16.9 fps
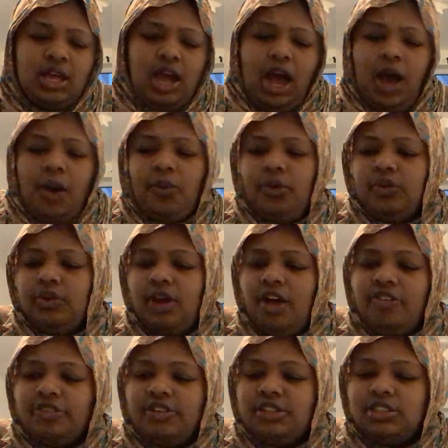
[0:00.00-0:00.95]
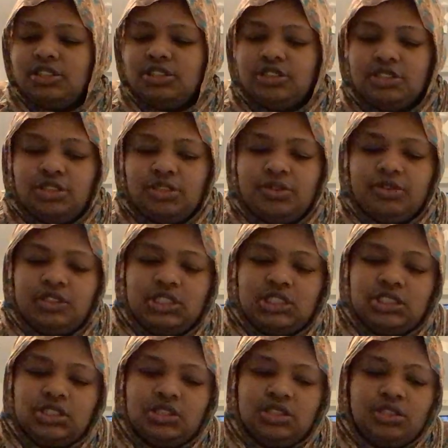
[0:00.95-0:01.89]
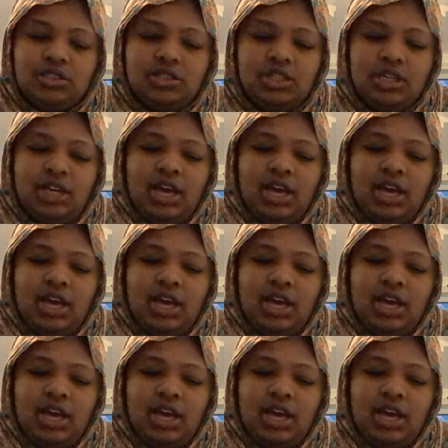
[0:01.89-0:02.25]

I want nothing to do with you.